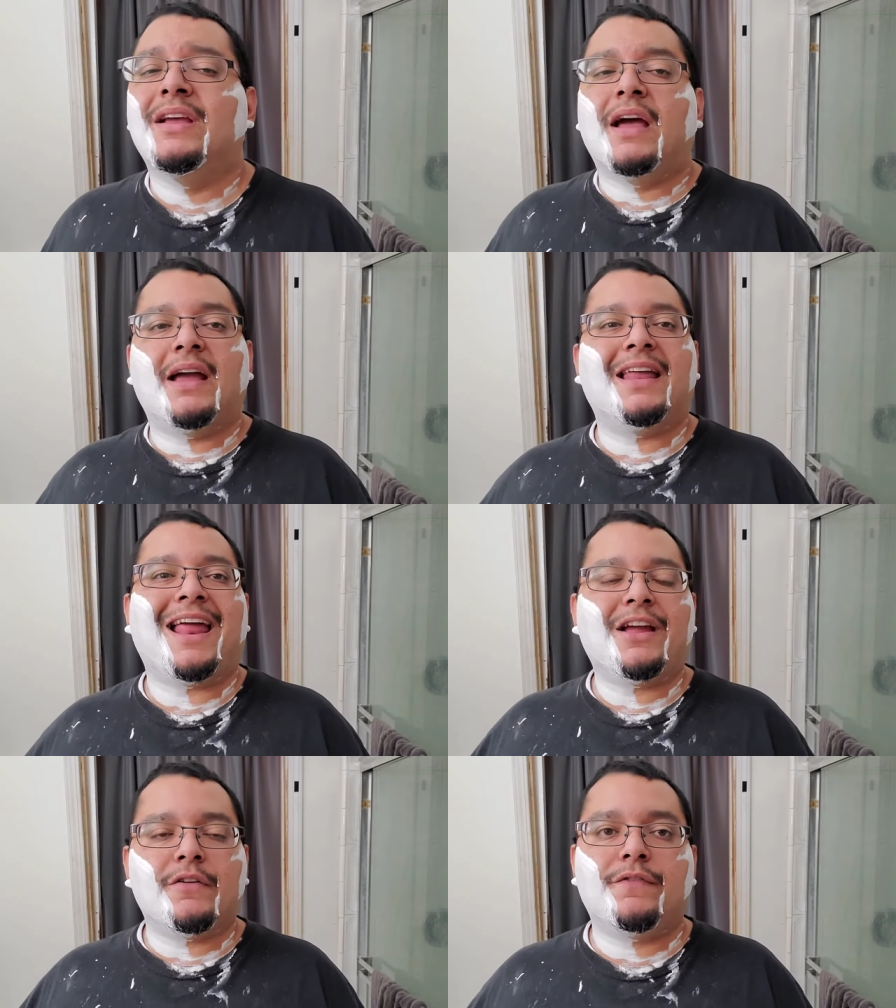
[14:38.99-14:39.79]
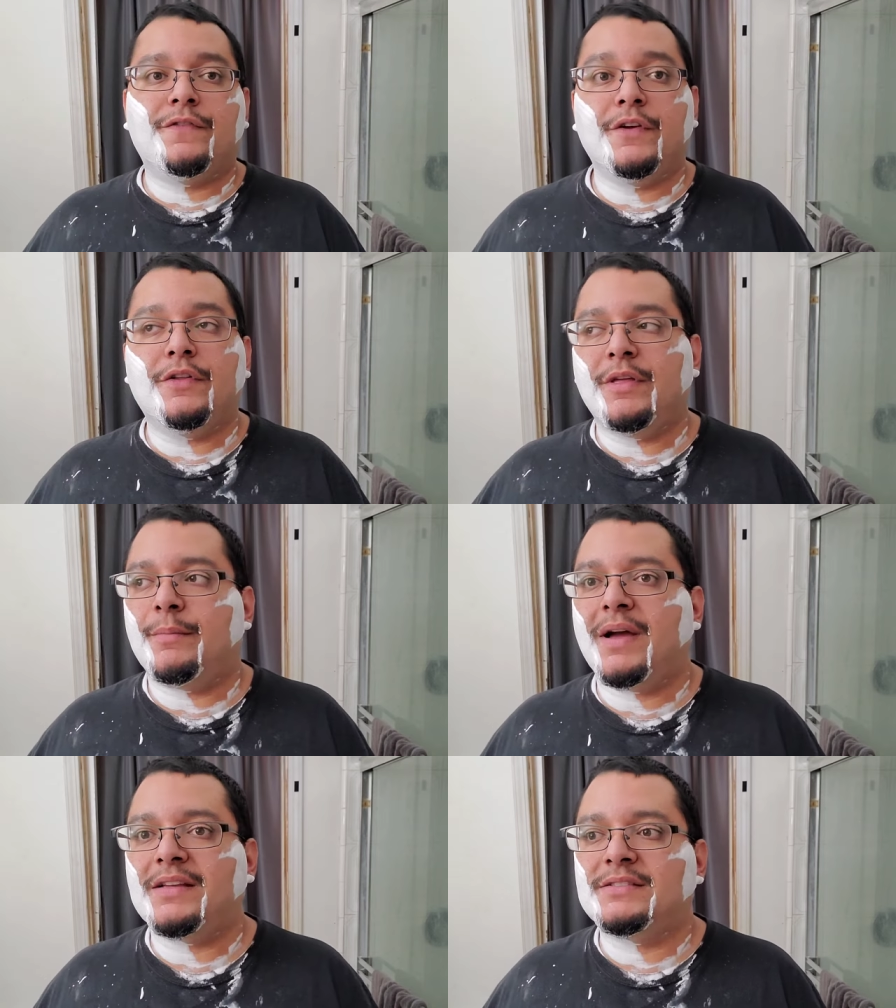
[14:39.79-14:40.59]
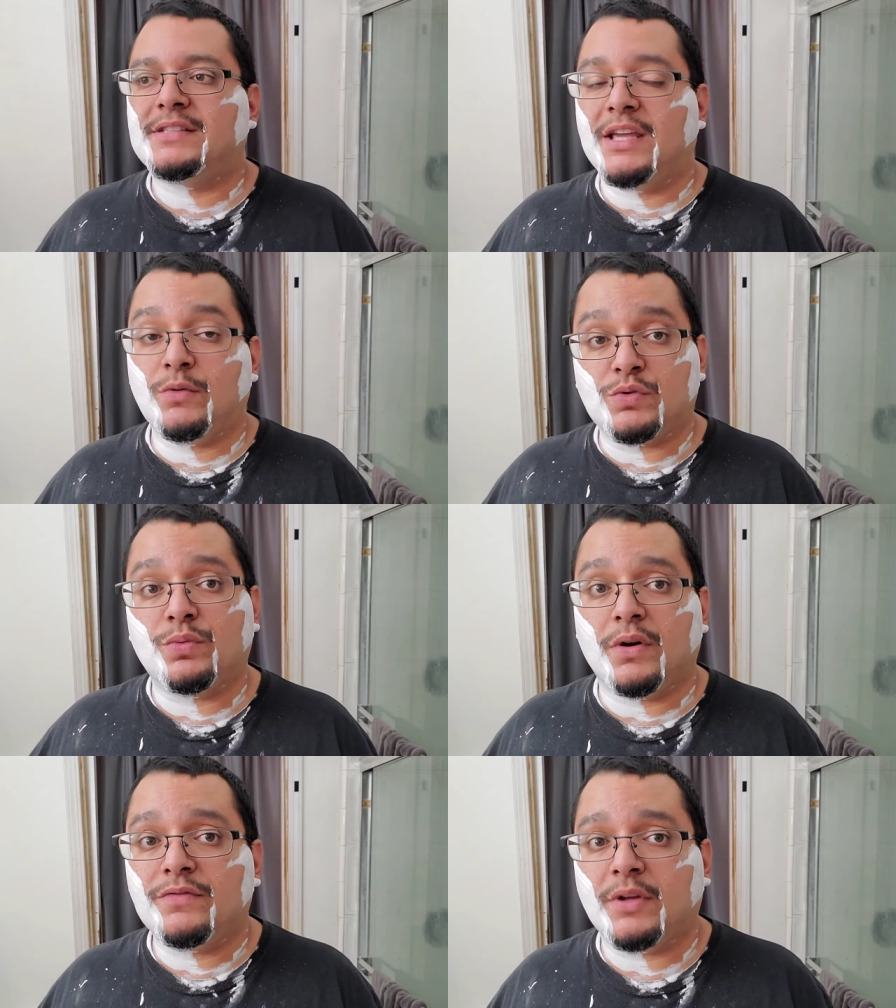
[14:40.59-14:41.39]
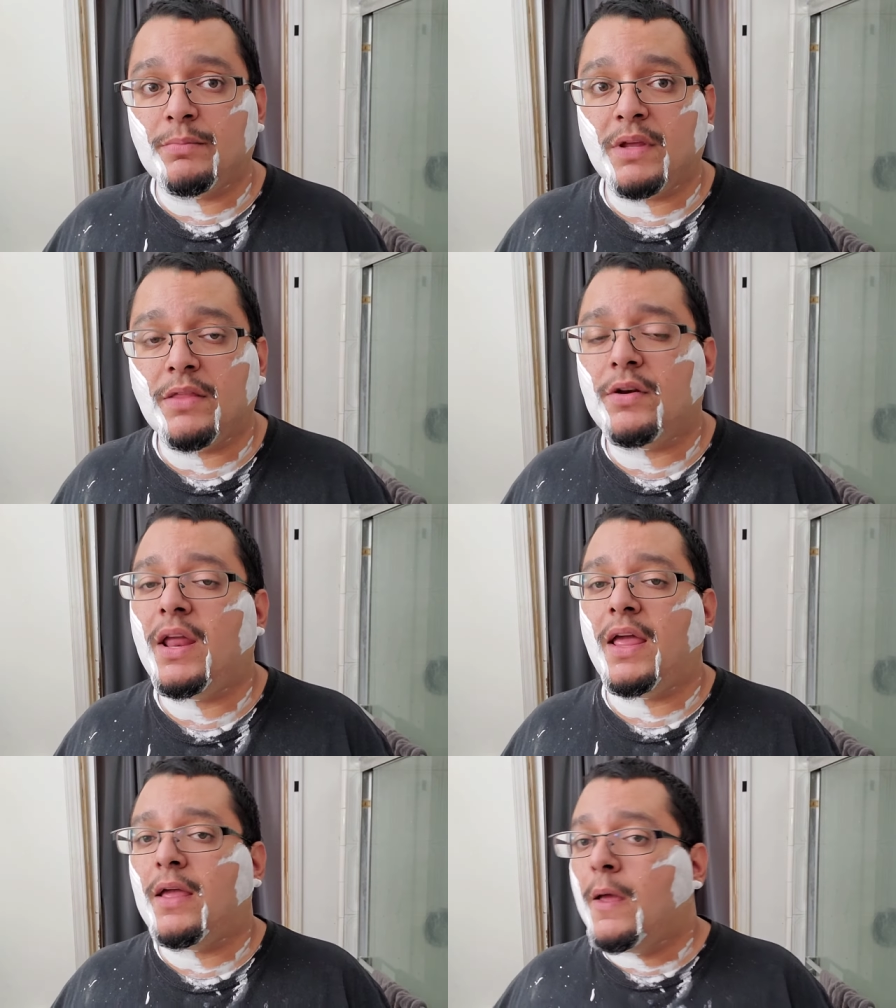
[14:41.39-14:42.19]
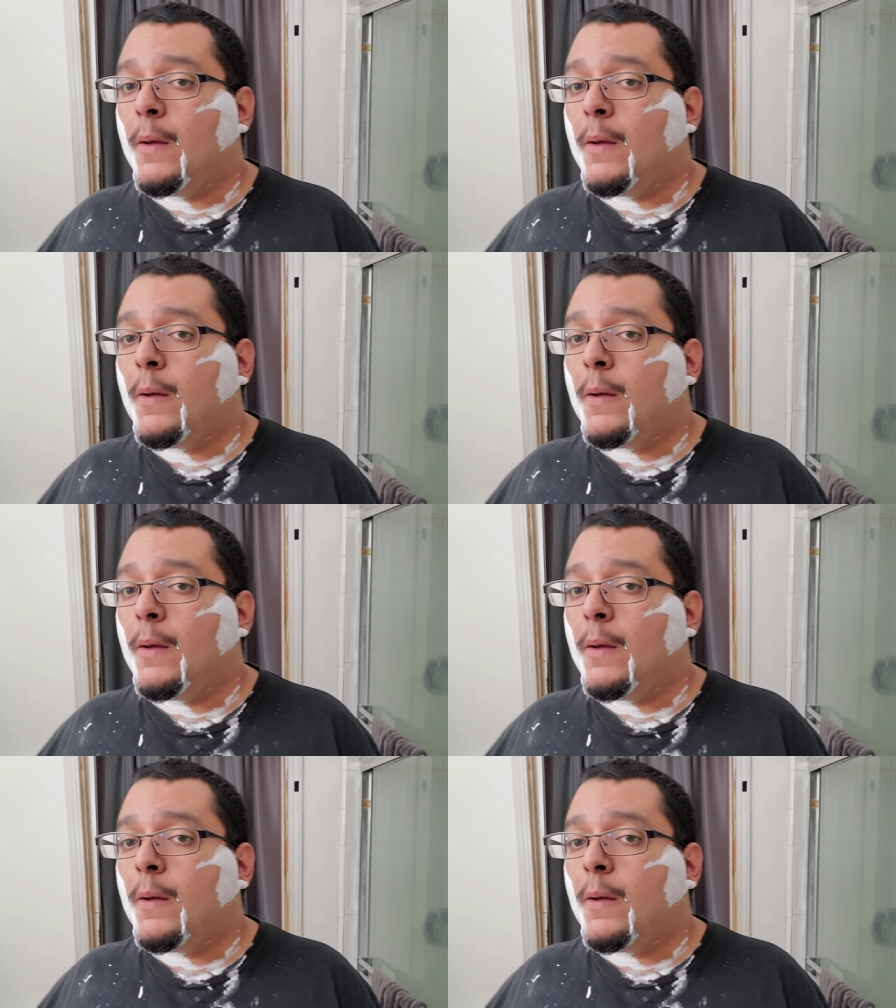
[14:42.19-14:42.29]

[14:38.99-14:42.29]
Again, I could feel that my skin was roughed up the other day,